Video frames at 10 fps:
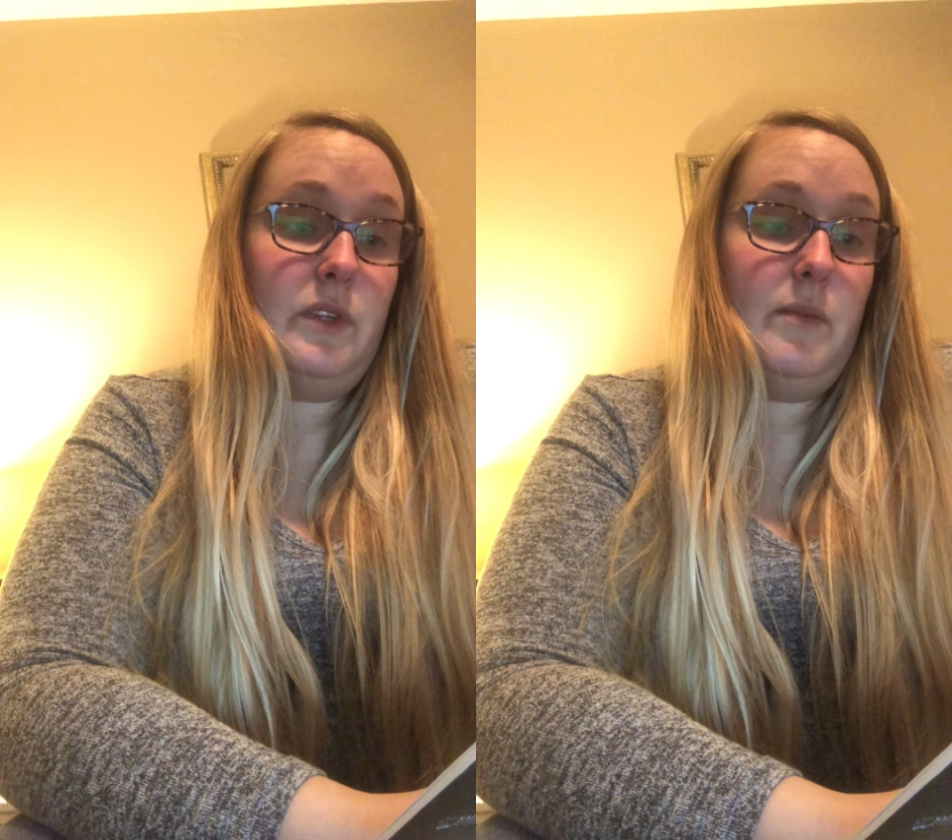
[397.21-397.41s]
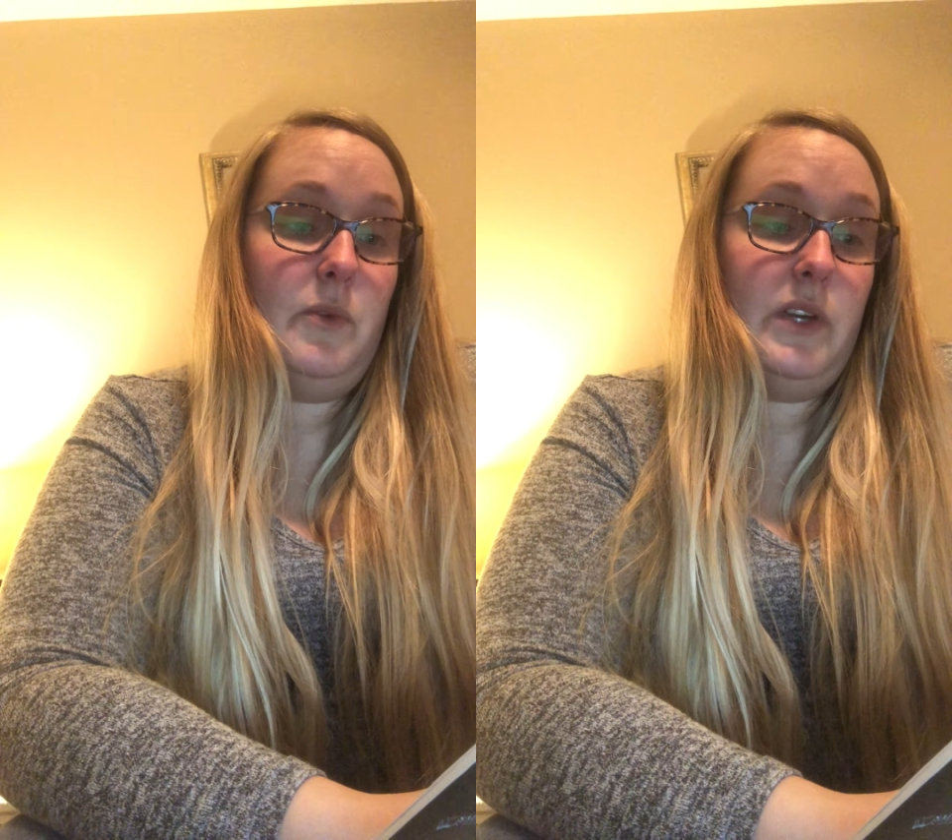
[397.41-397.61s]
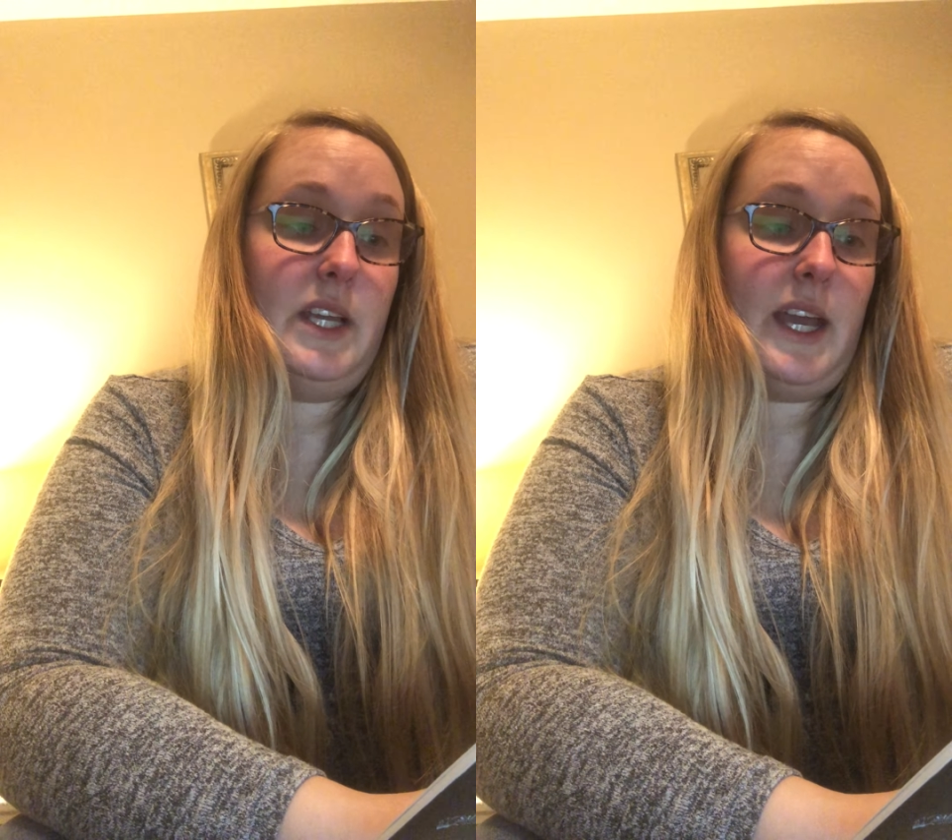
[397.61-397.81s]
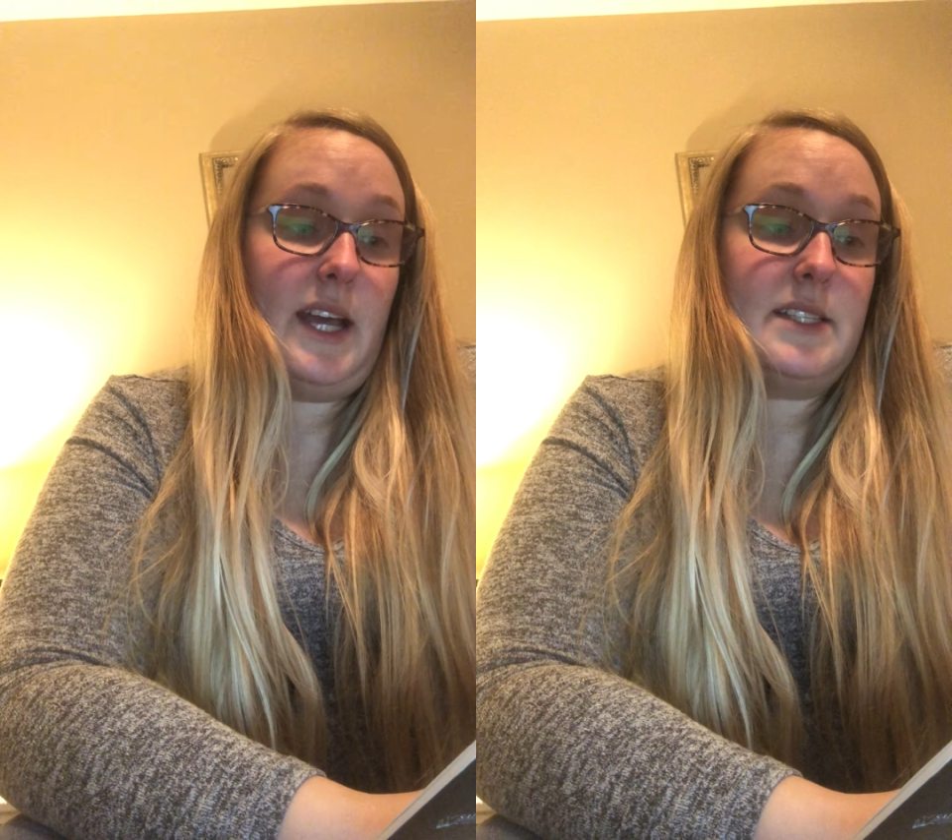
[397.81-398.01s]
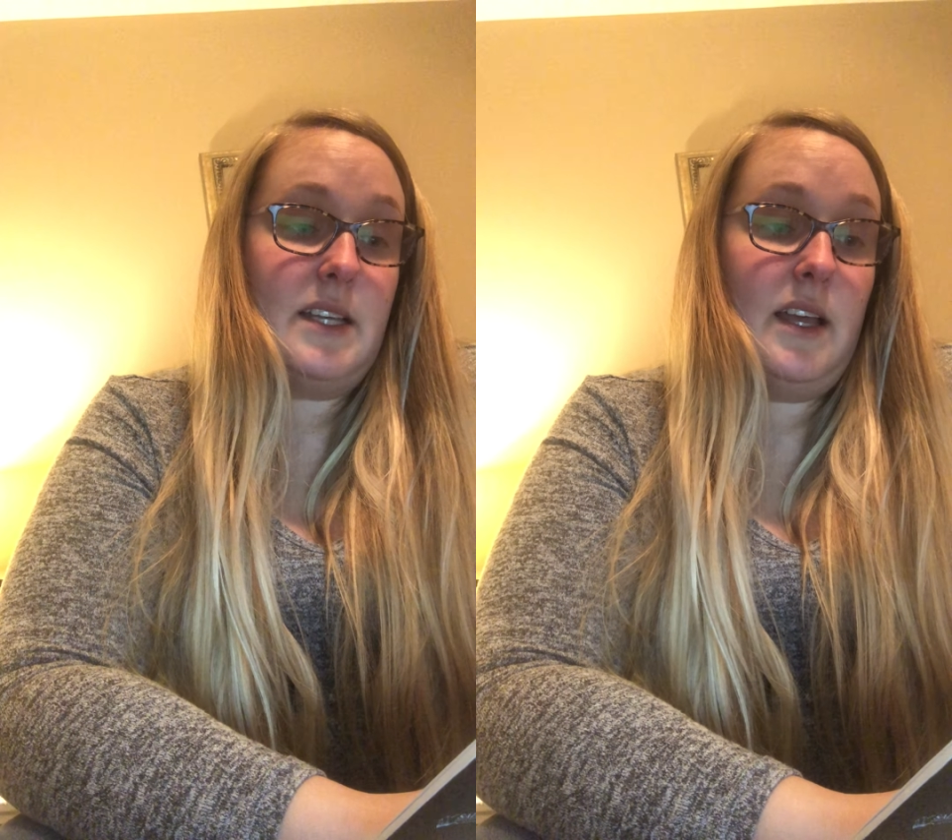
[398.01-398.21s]
Good morning,
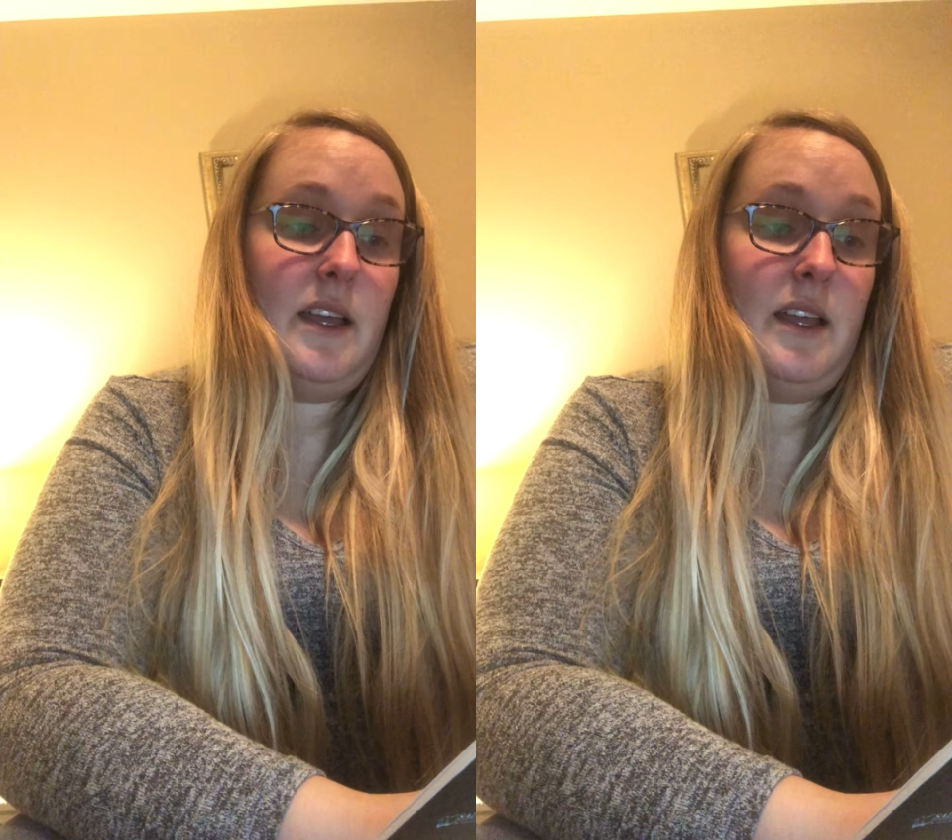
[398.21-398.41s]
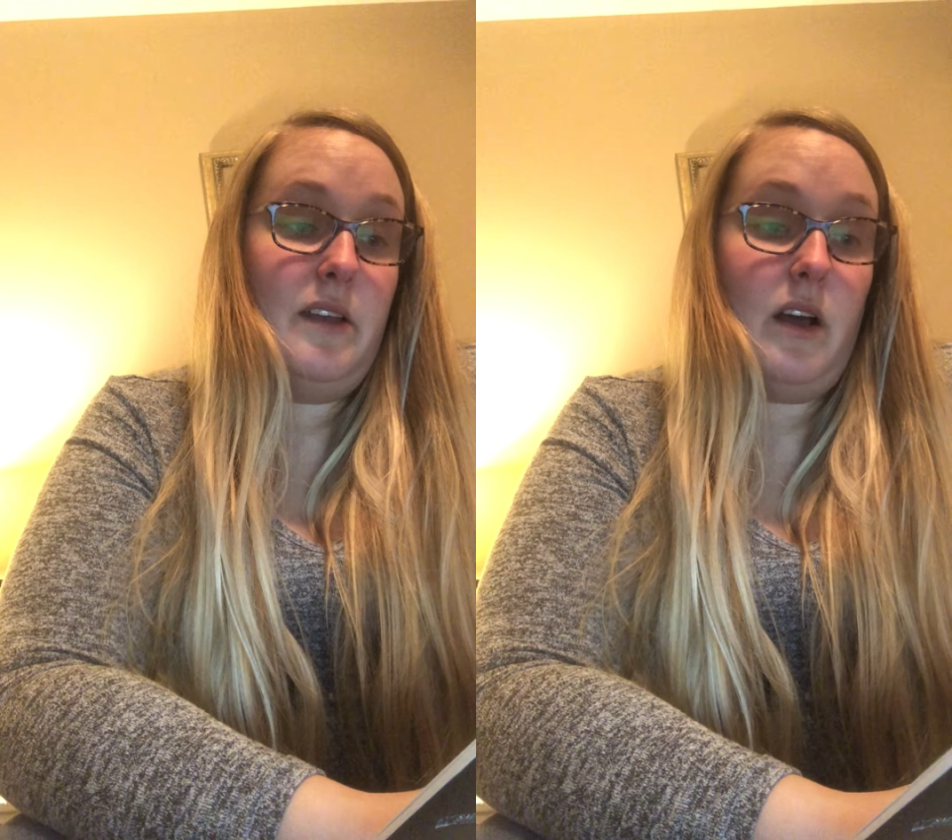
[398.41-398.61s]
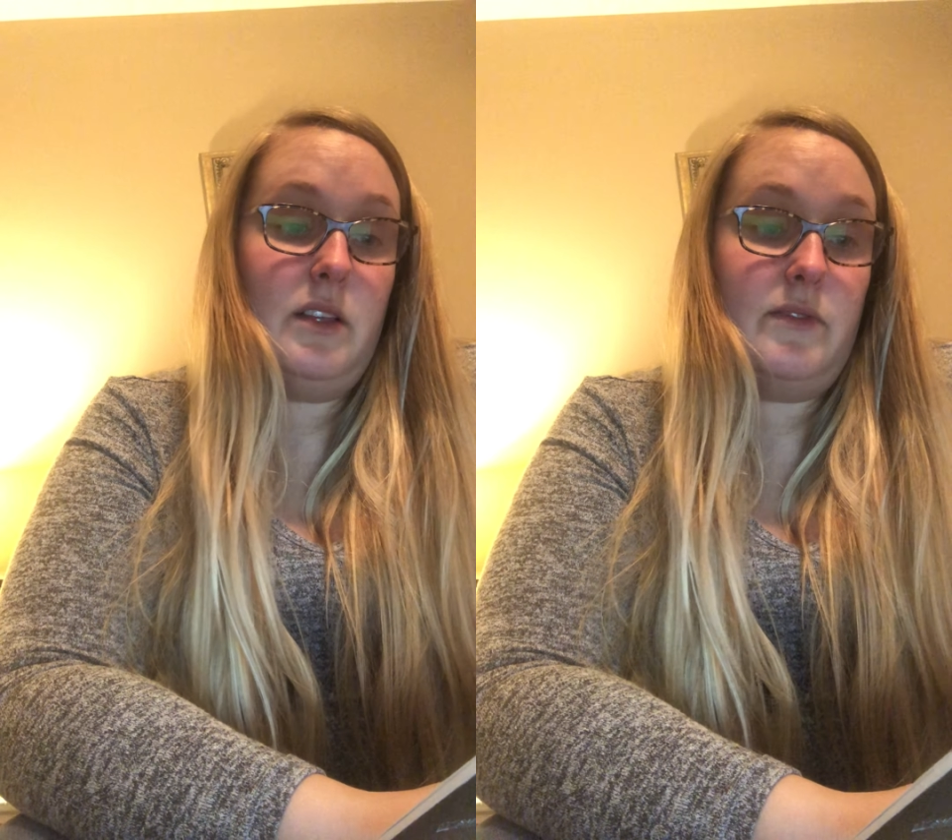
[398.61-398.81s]
Casca, and all